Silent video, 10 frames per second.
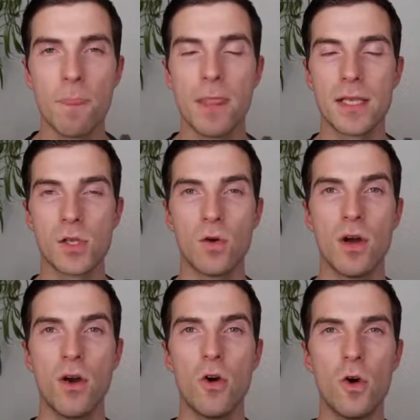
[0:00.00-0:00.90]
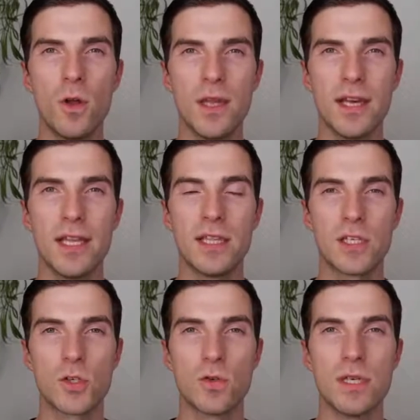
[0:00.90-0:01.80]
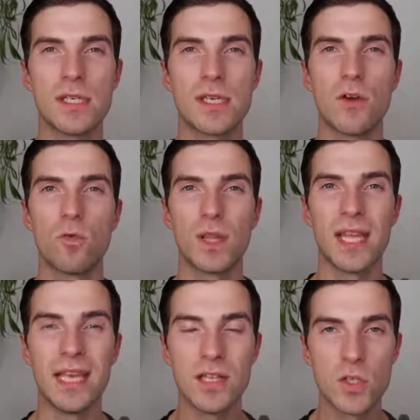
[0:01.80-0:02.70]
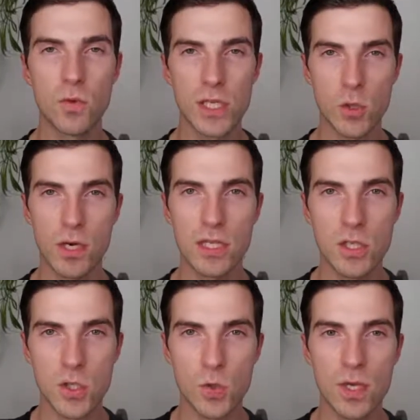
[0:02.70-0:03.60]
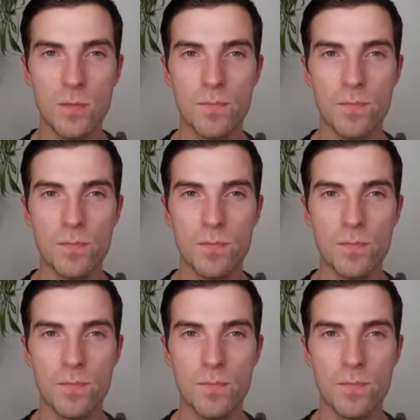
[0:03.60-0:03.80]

So all the industries related to the restaurant industry